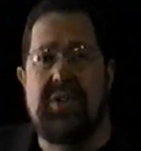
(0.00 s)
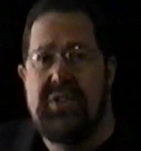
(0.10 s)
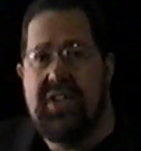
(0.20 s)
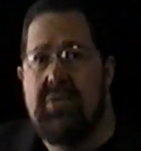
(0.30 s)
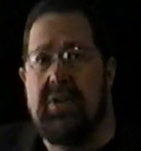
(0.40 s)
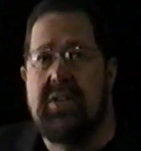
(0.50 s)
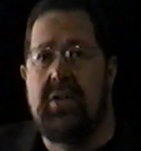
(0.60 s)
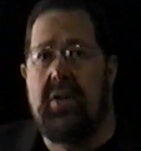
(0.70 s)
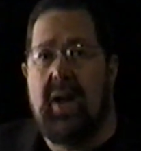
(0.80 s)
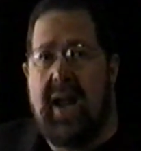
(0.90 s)

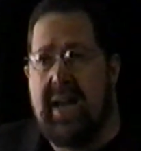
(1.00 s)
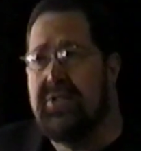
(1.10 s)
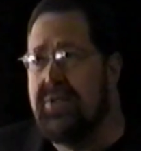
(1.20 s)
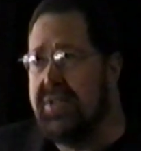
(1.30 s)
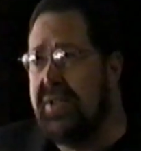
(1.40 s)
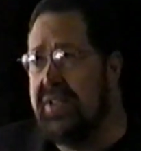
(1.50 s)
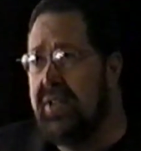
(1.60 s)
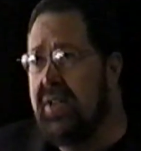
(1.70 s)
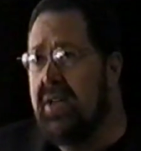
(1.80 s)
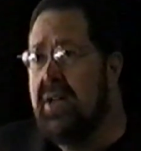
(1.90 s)
satirical actress,
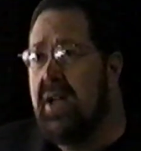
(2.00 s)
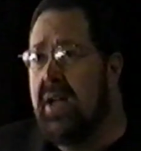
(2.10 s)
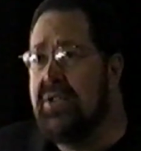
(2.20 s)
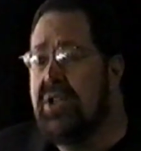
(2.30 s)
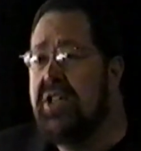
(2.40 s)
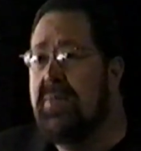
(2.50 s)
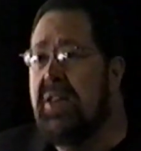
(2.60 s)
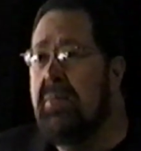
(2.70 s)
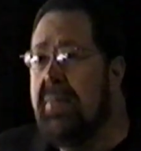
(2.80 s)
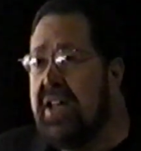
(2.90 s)
and she has
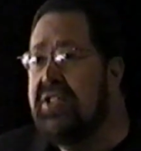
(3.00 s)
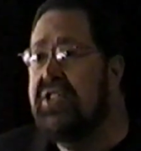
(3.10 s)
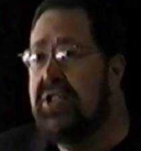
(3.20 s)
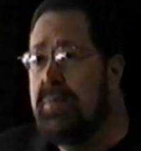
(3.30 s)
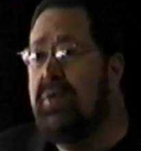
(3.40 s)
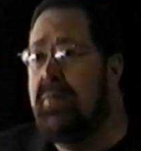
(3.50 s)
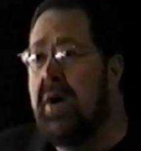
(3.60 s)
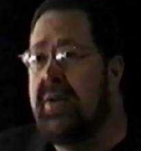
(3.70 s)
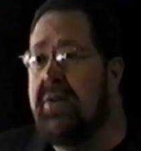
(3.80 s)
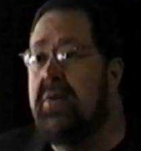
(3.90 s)
been the best
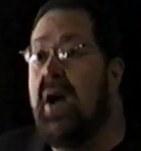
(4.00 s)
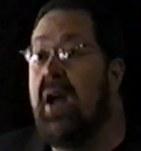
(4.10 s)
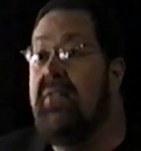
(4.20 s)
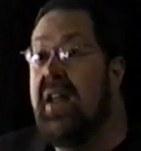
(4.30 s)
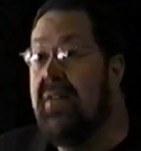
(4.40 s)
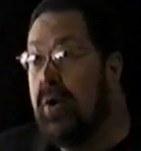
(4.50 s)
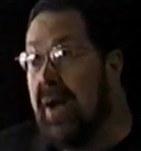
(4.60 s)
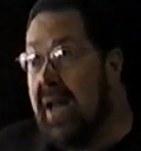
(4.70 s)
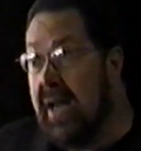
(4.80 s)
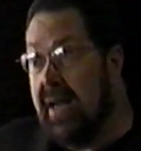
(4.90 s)
spoof partner I've
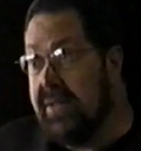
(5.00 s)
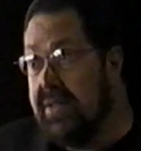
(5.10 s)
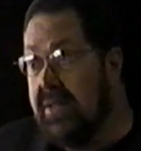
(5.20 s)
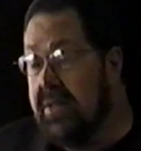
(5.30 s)
ever had